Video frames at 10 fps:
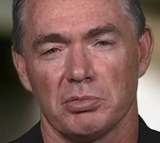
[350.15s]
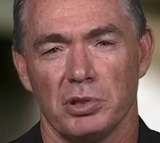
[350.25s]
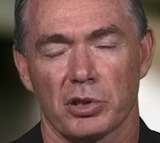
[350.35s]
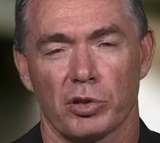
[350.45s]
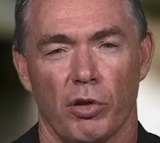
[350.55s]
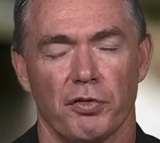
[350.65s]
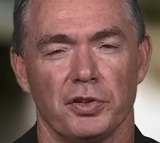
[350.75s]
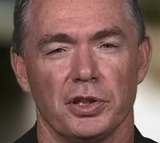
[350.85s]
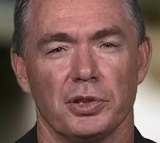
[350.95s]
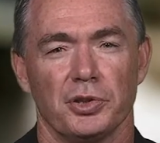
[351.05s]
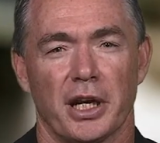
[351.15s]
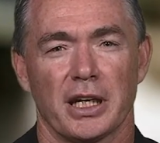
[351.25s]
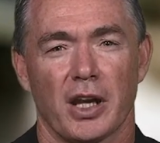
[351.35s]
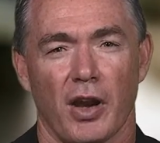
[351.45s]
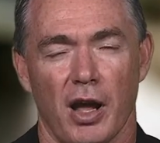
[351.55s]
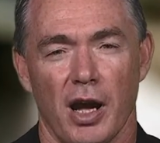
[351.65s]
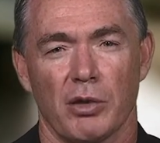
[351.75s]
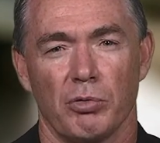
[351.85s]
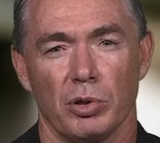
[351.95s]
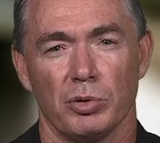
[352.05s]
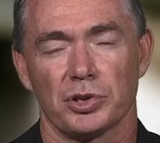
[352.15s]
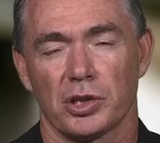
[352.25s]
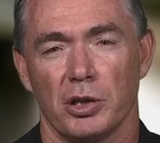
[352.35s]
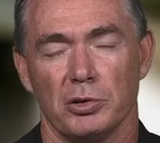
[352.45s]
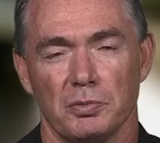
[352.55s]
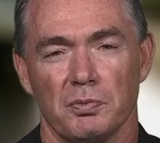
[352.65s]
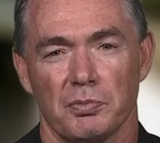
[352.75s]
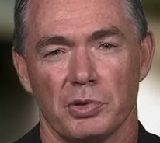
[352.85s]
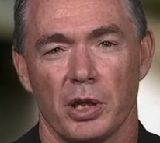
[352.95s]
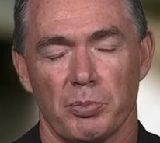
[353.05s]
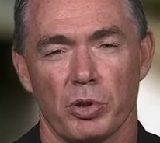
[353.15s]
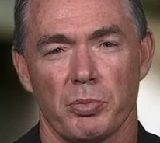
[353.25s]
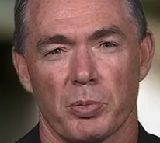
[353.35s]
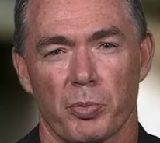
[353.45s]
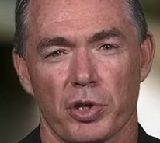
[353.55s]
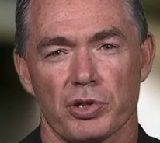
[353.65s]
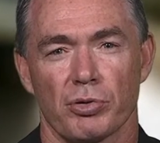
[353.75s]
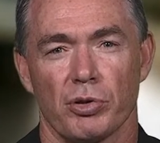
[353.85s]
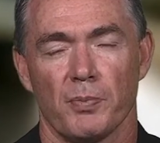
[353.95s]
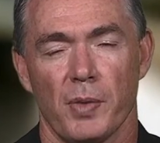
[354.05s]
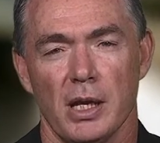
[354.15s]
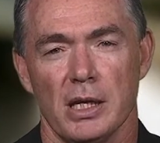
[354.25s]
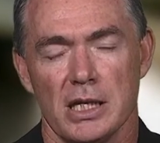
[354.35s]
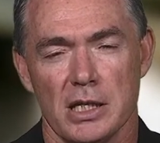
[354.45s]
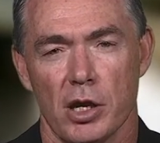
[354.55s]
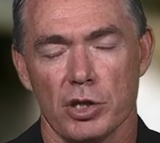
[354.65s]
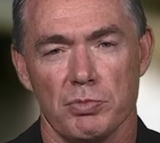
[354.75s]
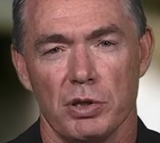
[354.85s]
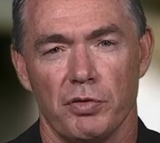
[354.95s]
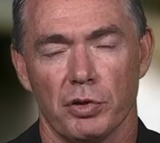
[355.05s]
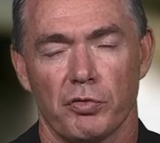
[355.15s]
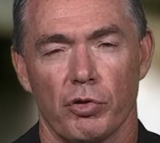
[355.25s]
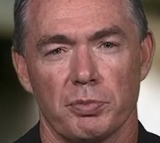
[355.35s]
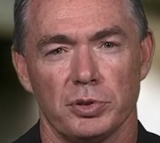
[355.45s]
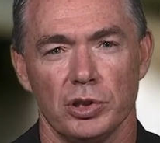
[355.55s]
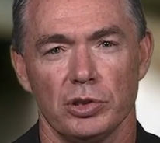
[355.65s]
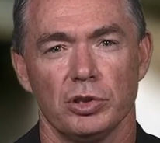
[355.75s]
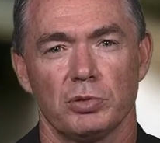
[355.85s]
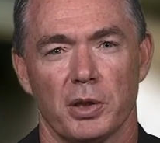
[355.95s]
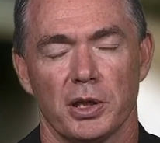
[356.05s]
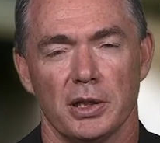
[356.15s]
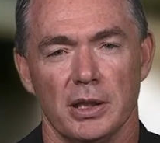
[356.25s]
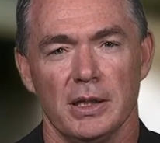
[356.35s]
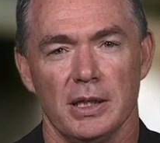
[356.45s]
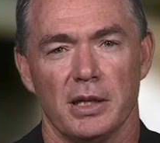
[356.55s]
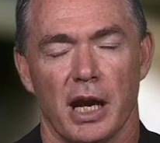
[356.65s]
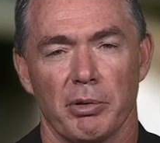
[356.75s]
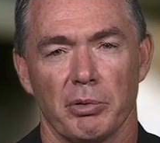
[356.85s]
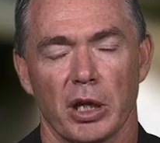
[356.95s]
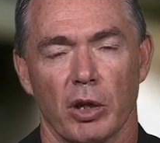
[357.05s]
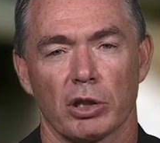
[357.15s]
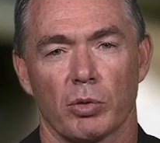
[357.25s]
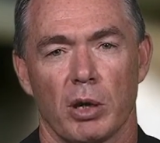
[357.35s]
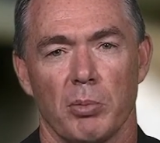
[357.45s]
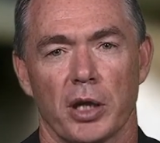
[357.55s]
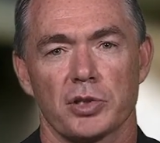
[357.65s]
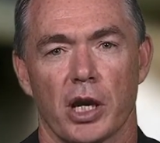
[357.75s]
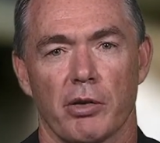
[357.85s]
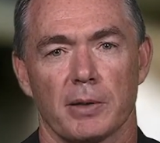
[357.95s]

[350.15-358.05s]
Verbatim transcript: You know, Coffield and Clark will also, you know, put a bit of pressure on in those midfield forward positions, but no, we really like the way Blake's going.